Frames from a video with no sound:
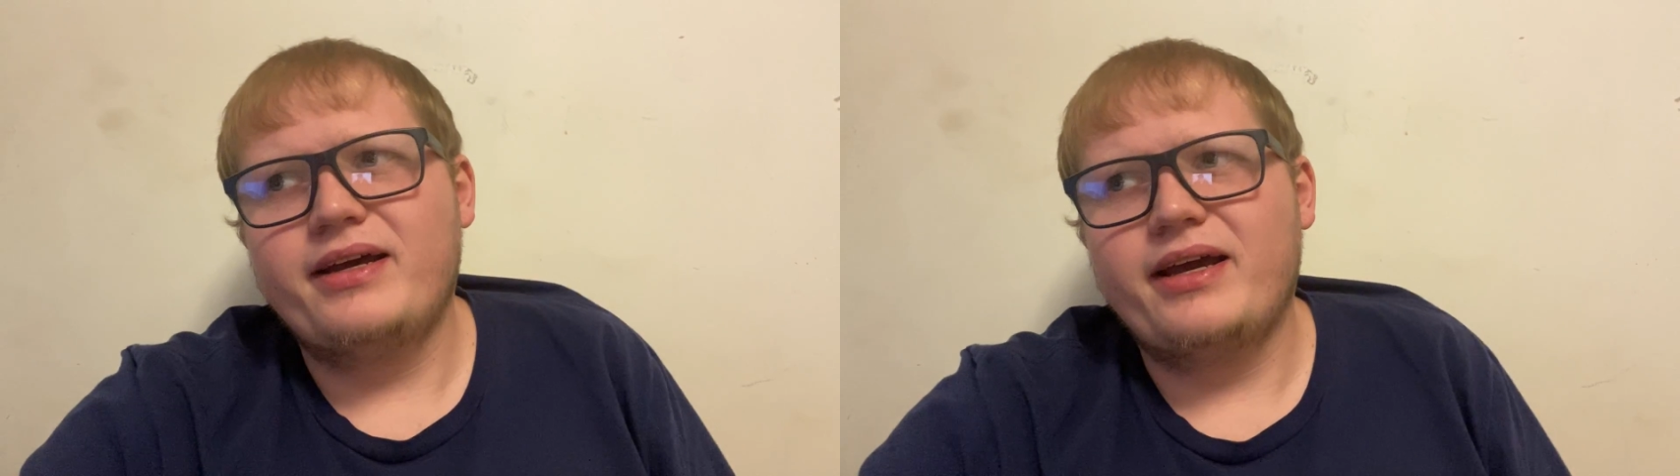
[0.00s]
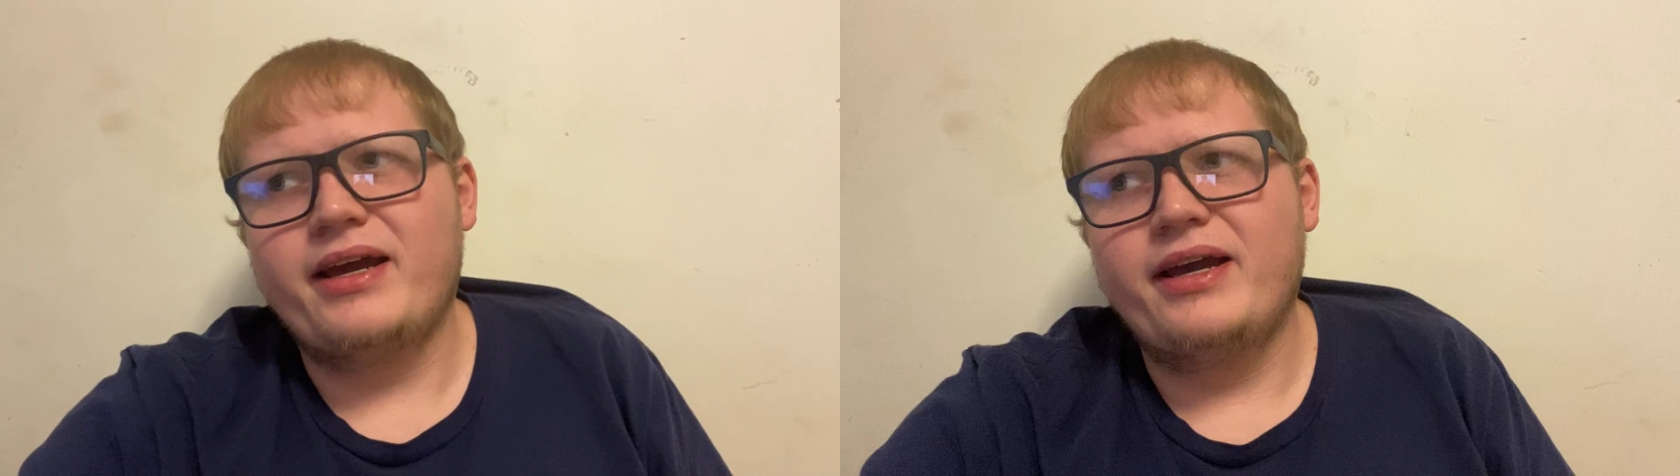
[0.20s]

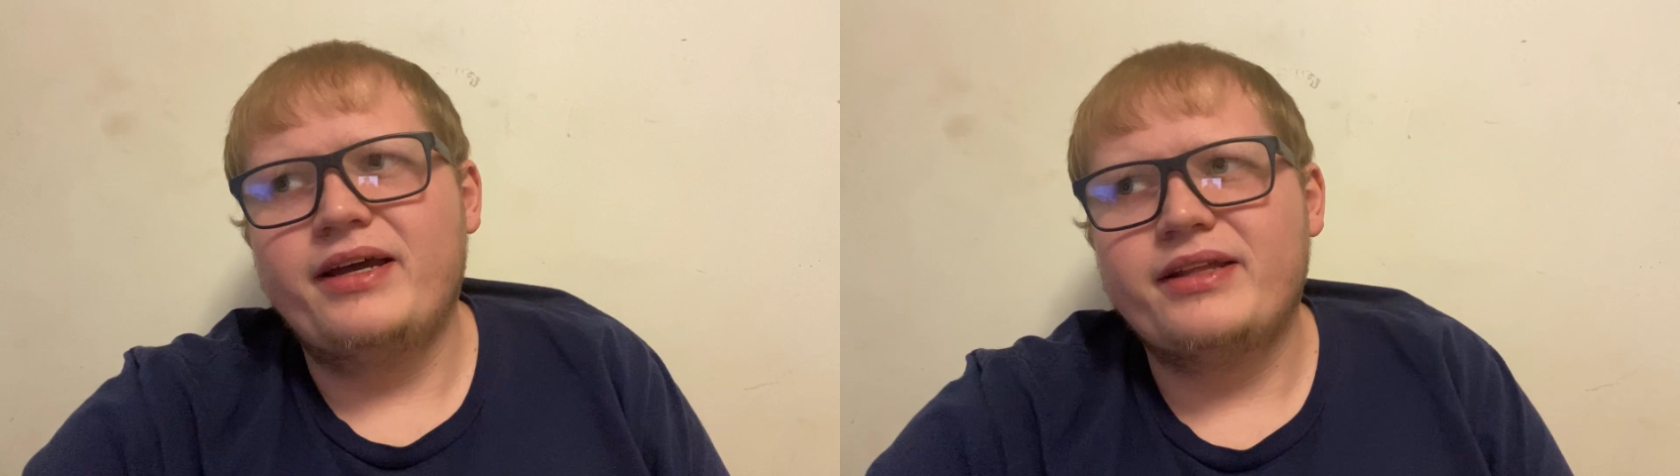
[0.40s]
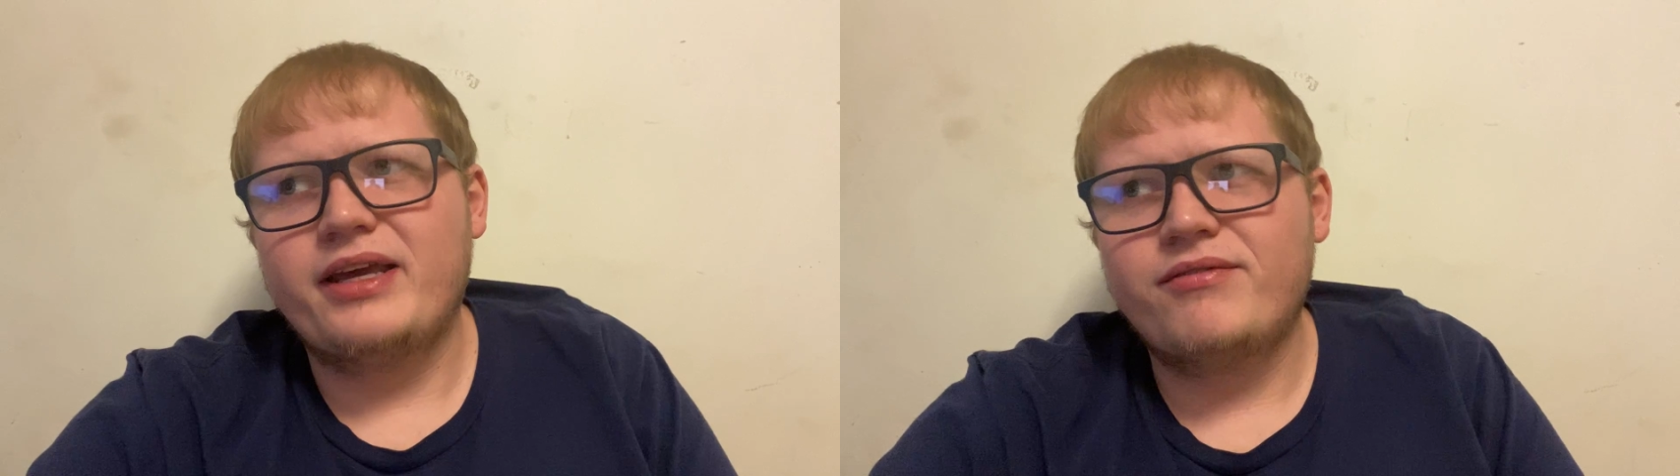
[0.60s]

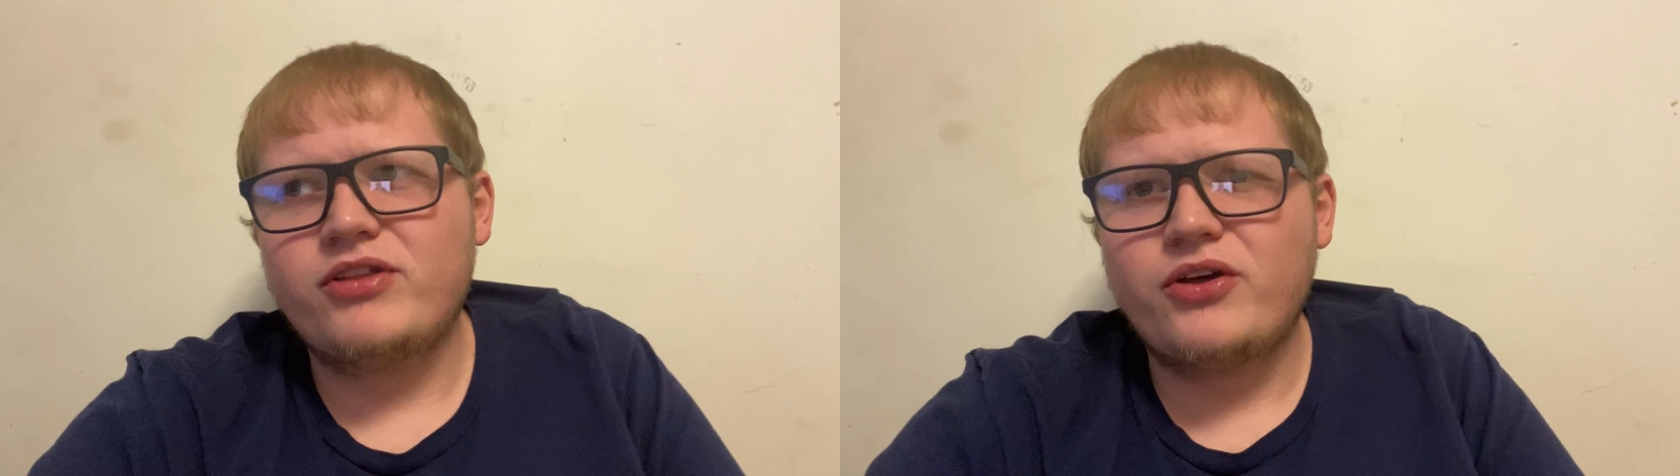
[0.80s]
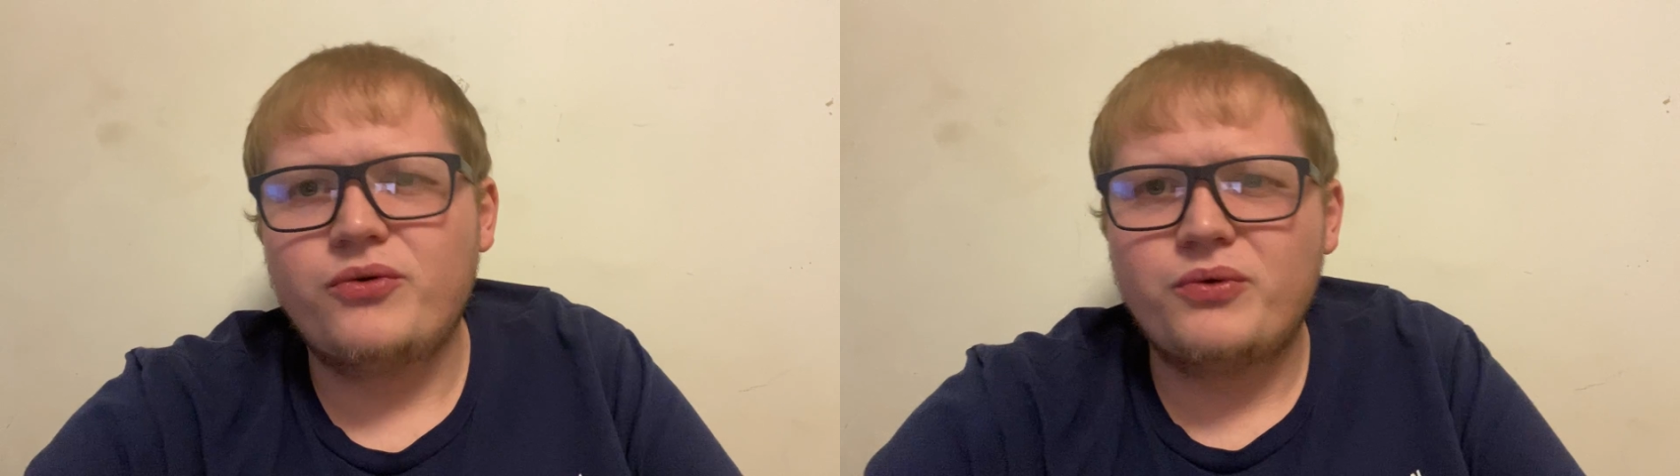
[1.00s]
And even
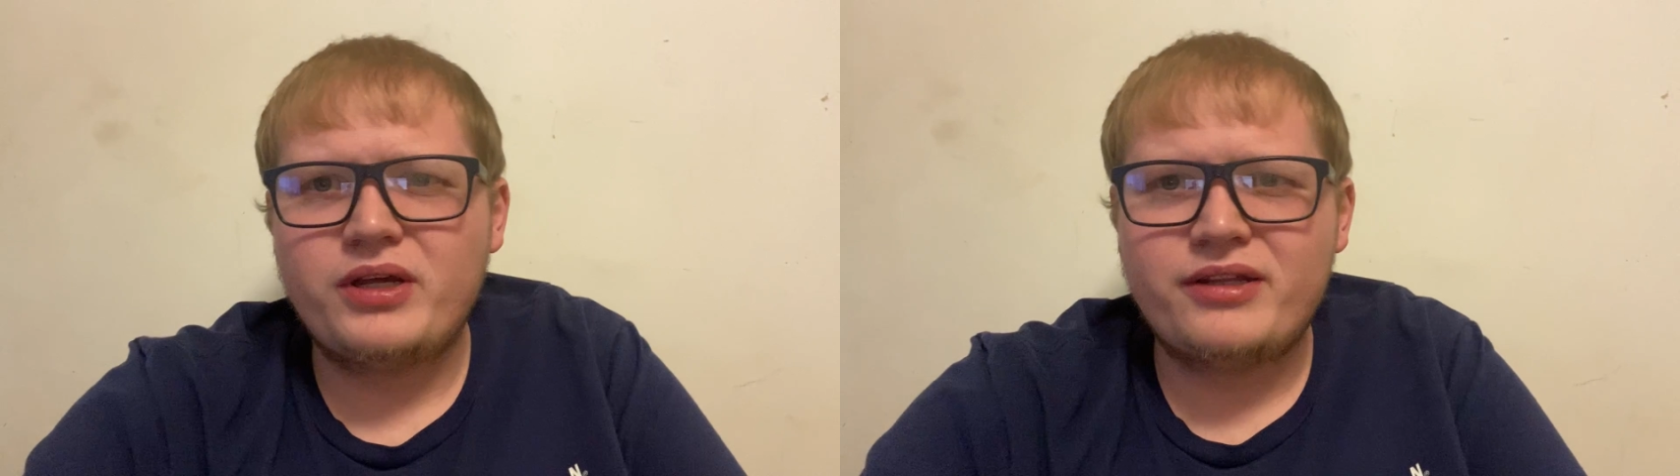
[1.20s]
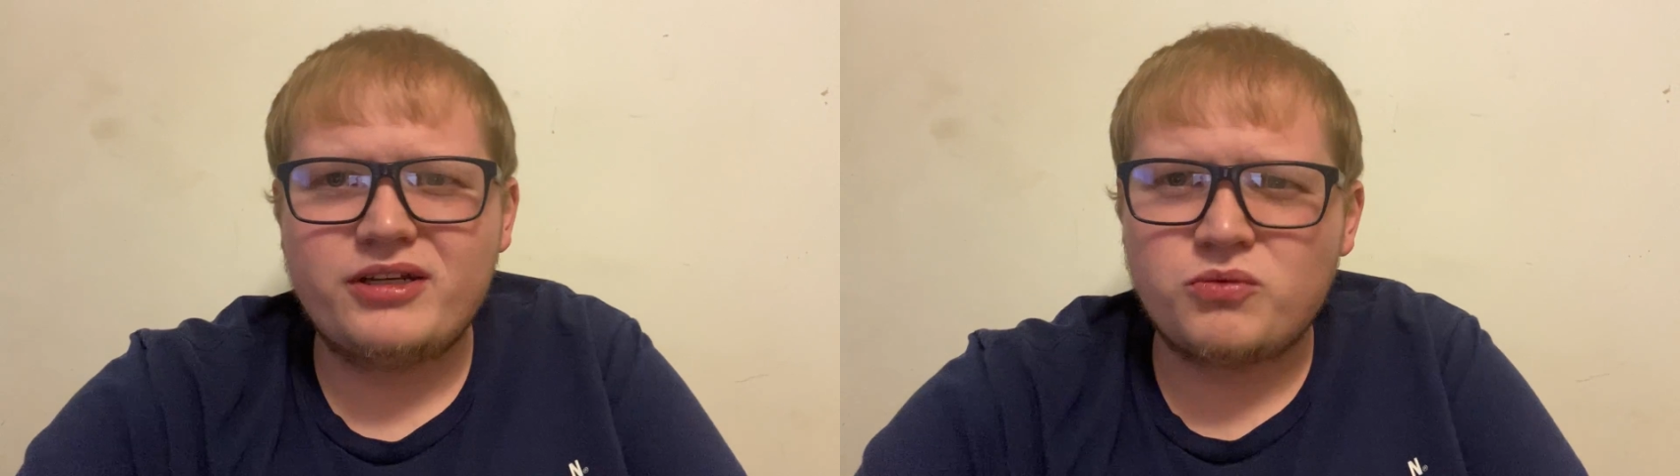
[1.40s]
though
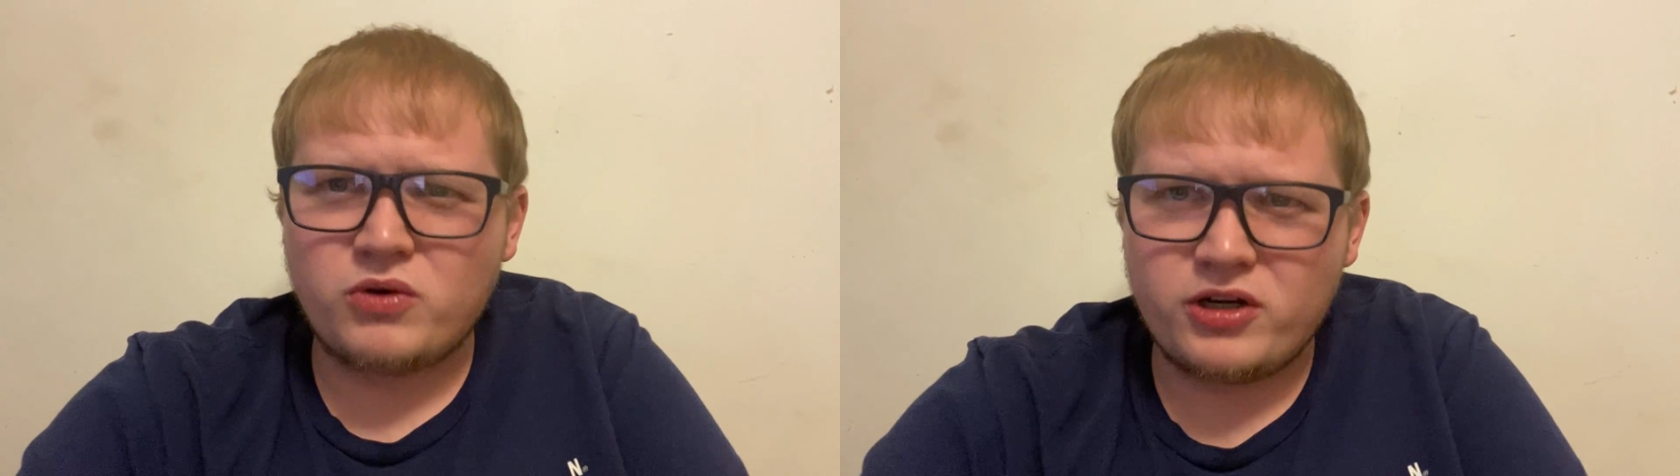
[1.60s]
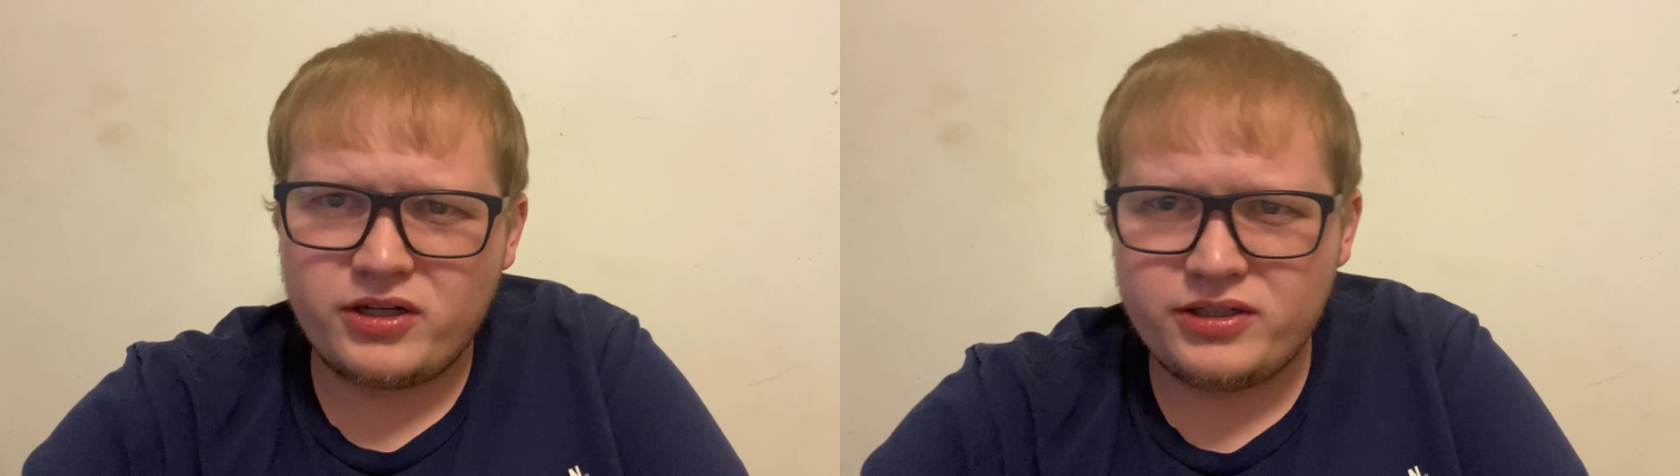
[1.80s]
it didn't
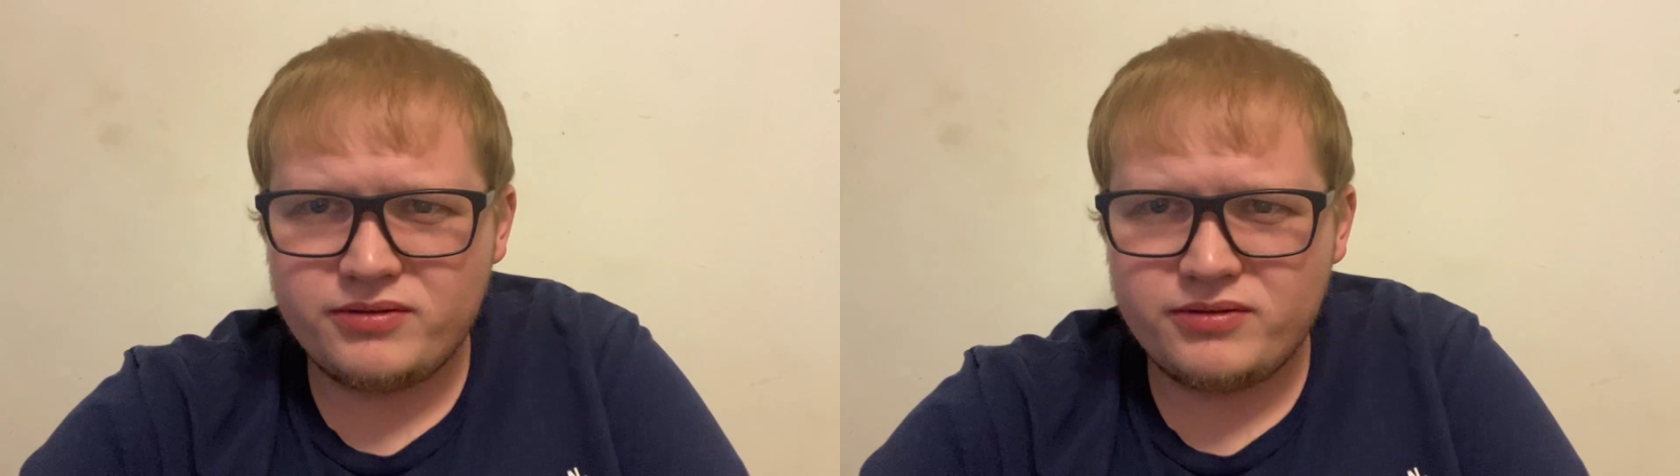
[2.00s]
work,